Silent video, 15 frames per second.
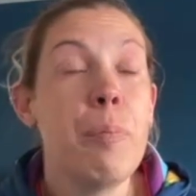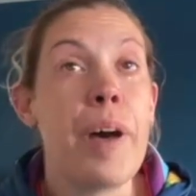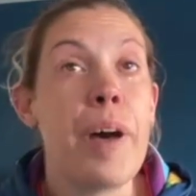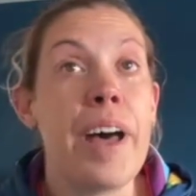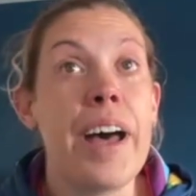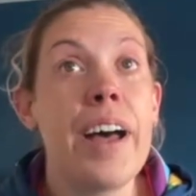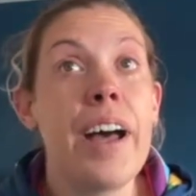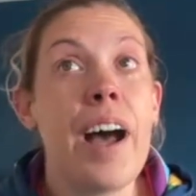
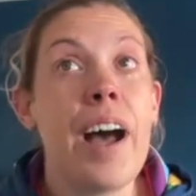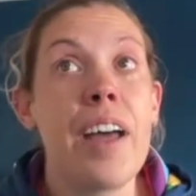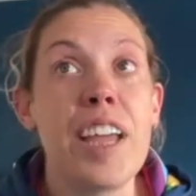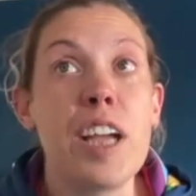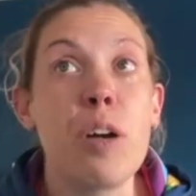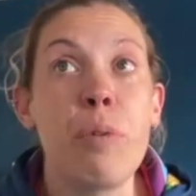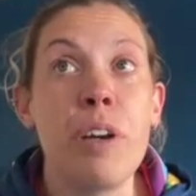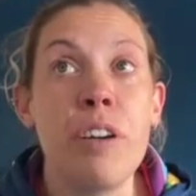But I
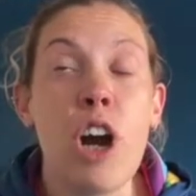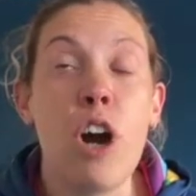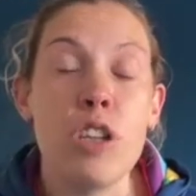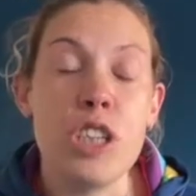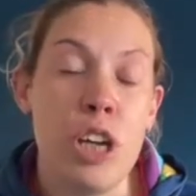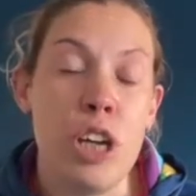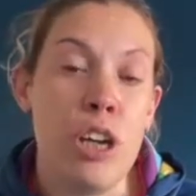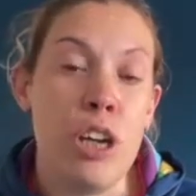think we got
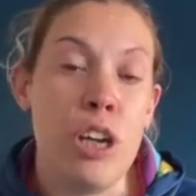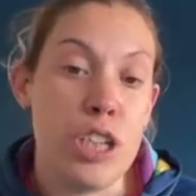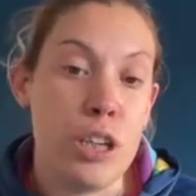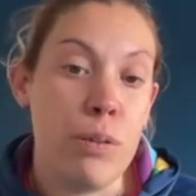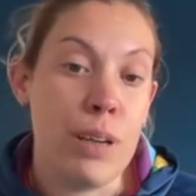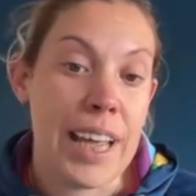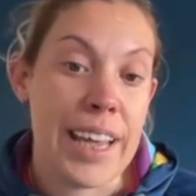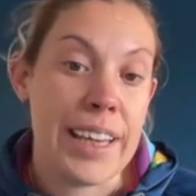to her
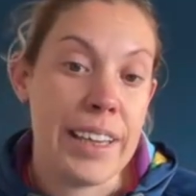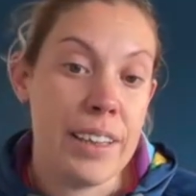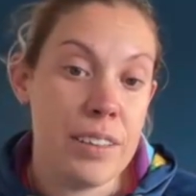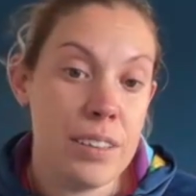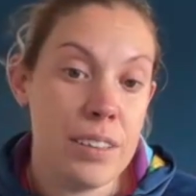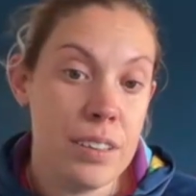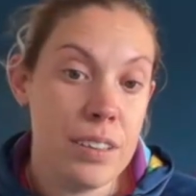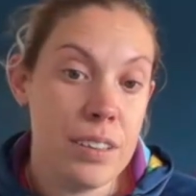too late.
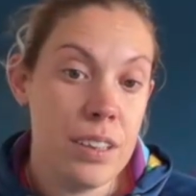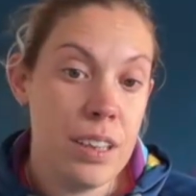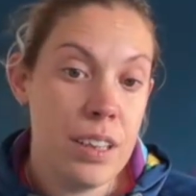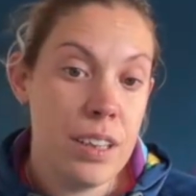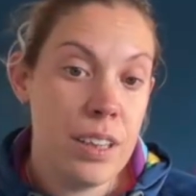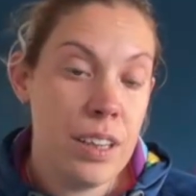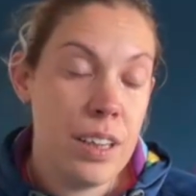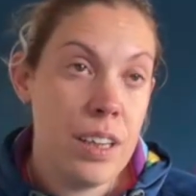
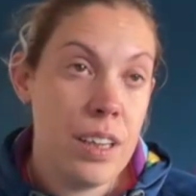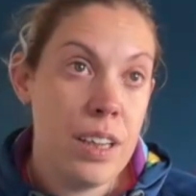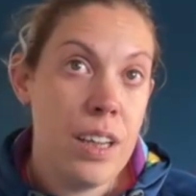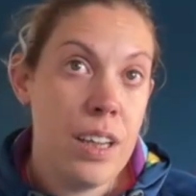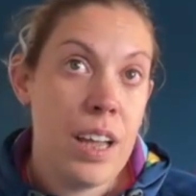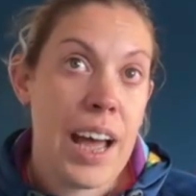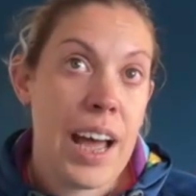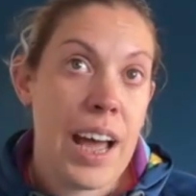
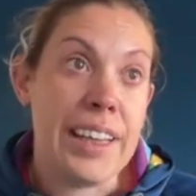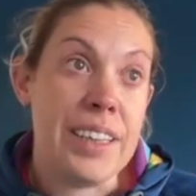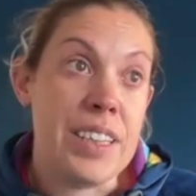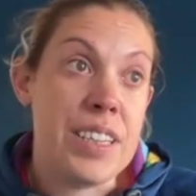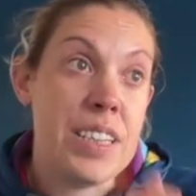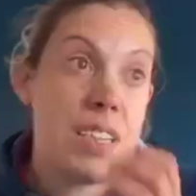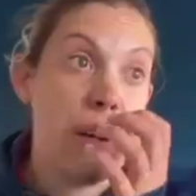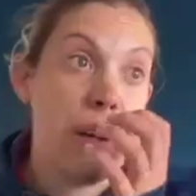
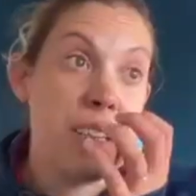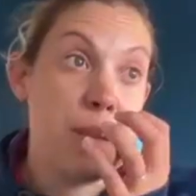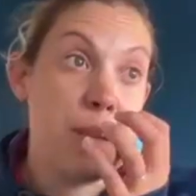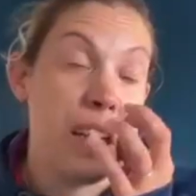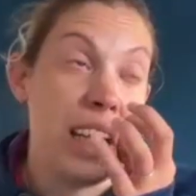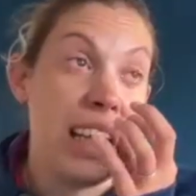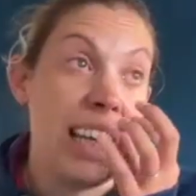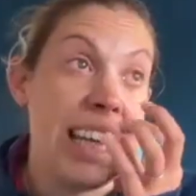And
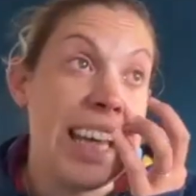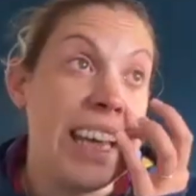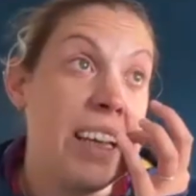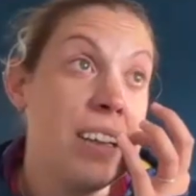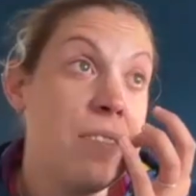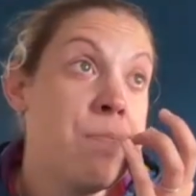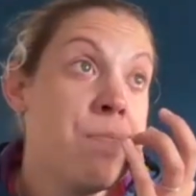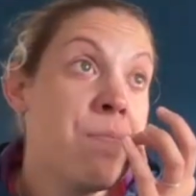ultimately,
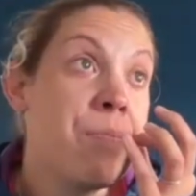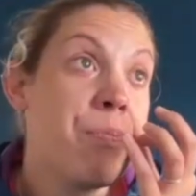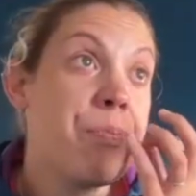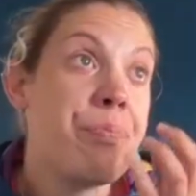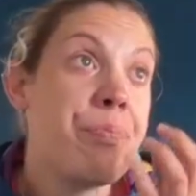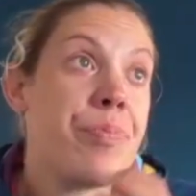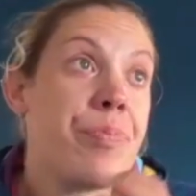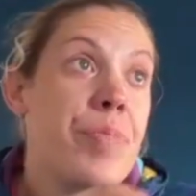
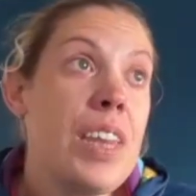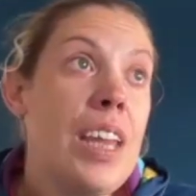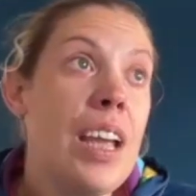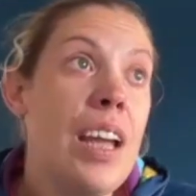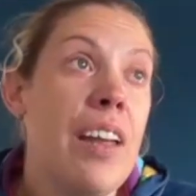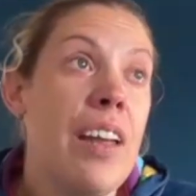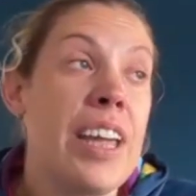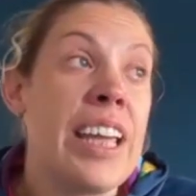
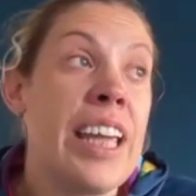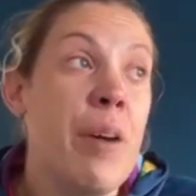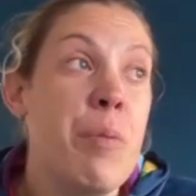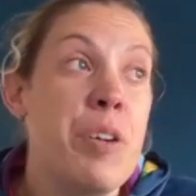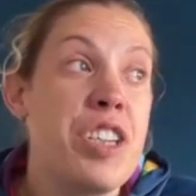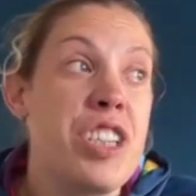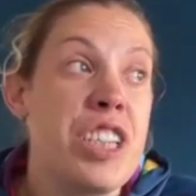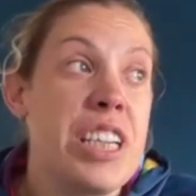I think it
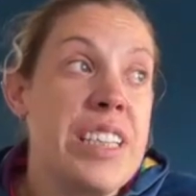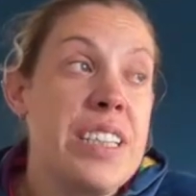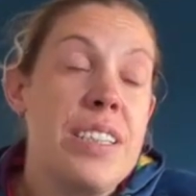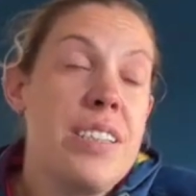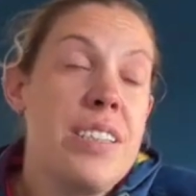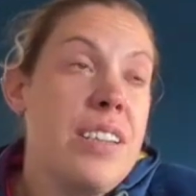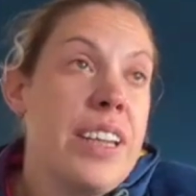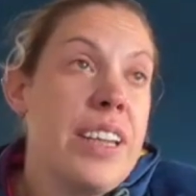was just
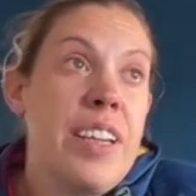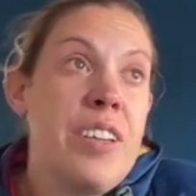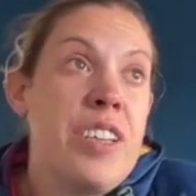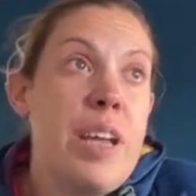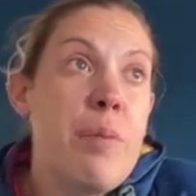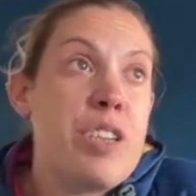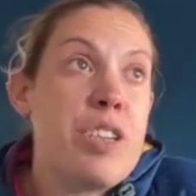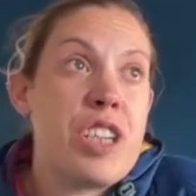
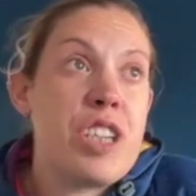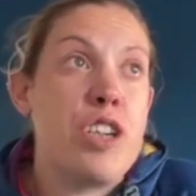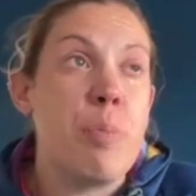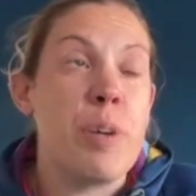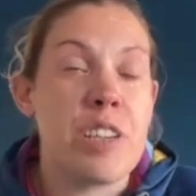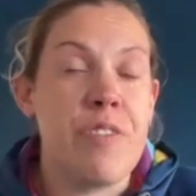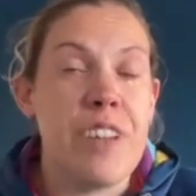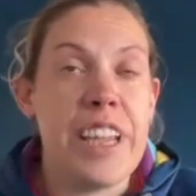there was just too
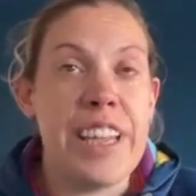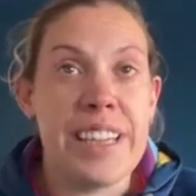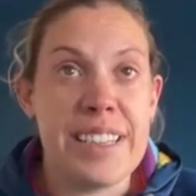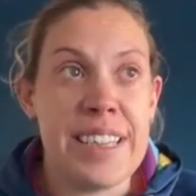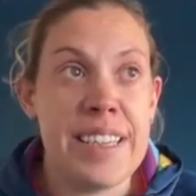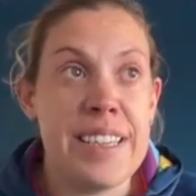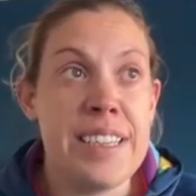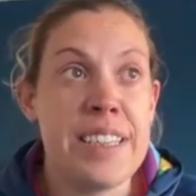much of it in the
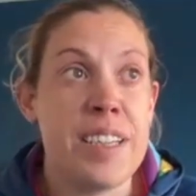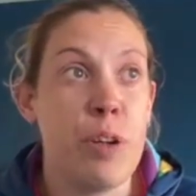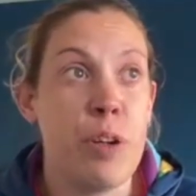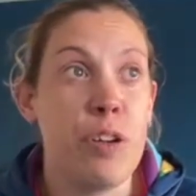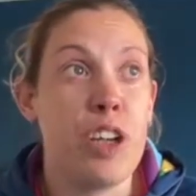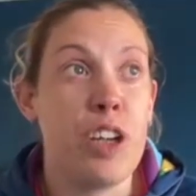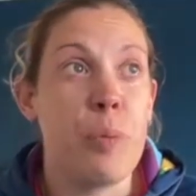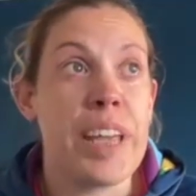system. And
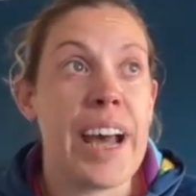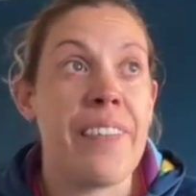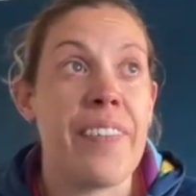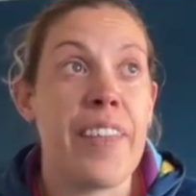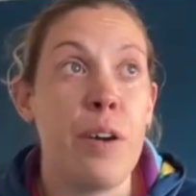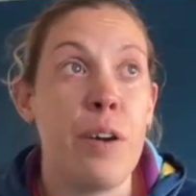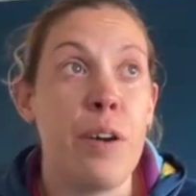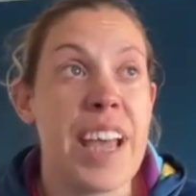although we had
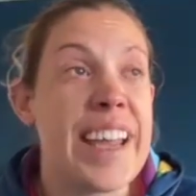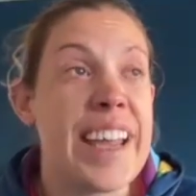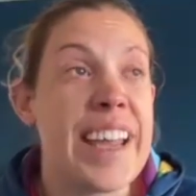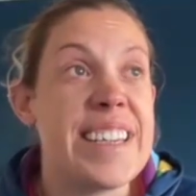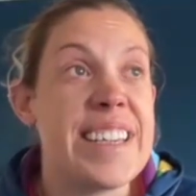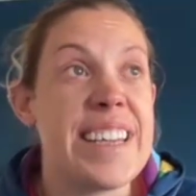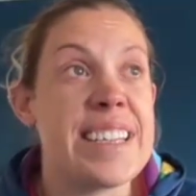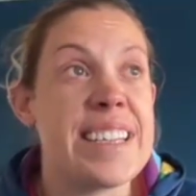those
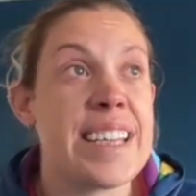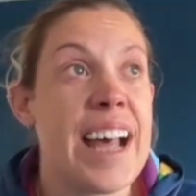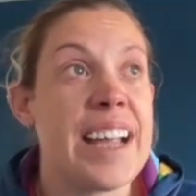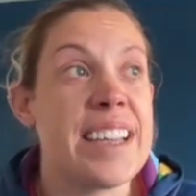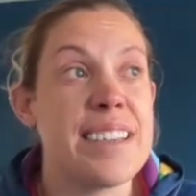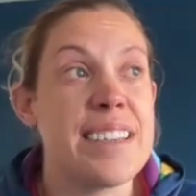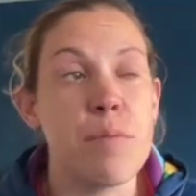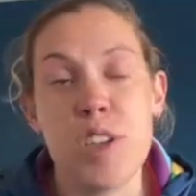NAD
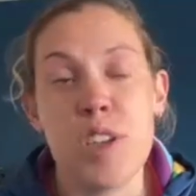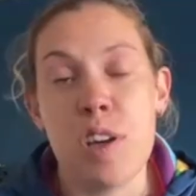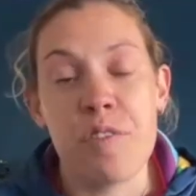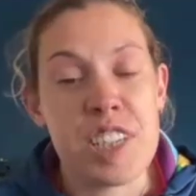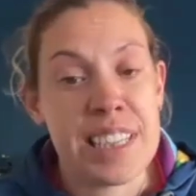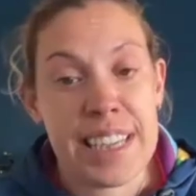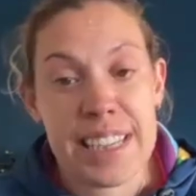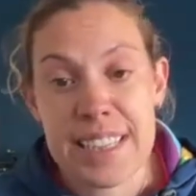scans, it was
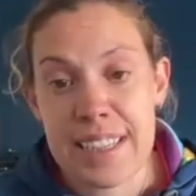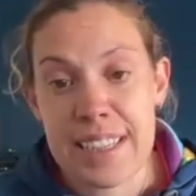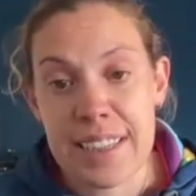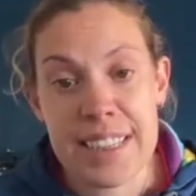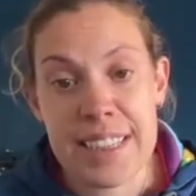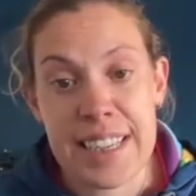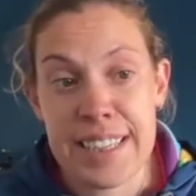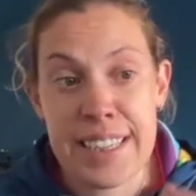obviously still
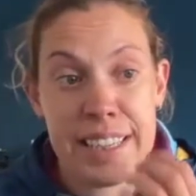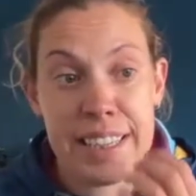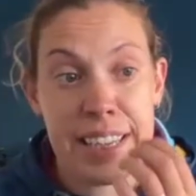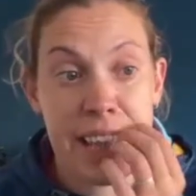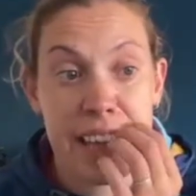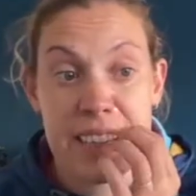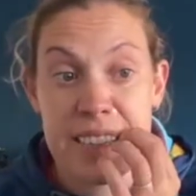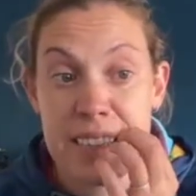sitting
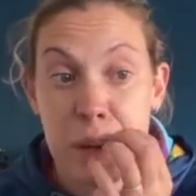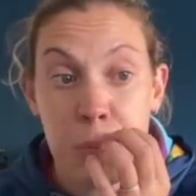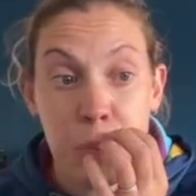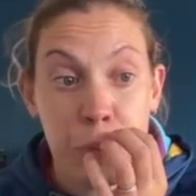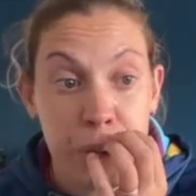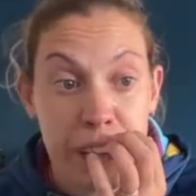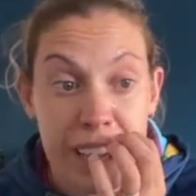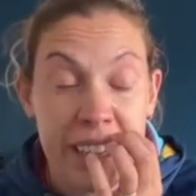there
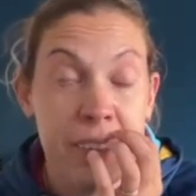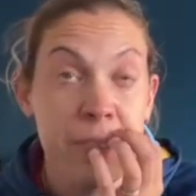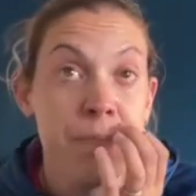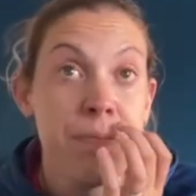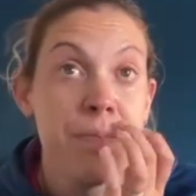somewhere.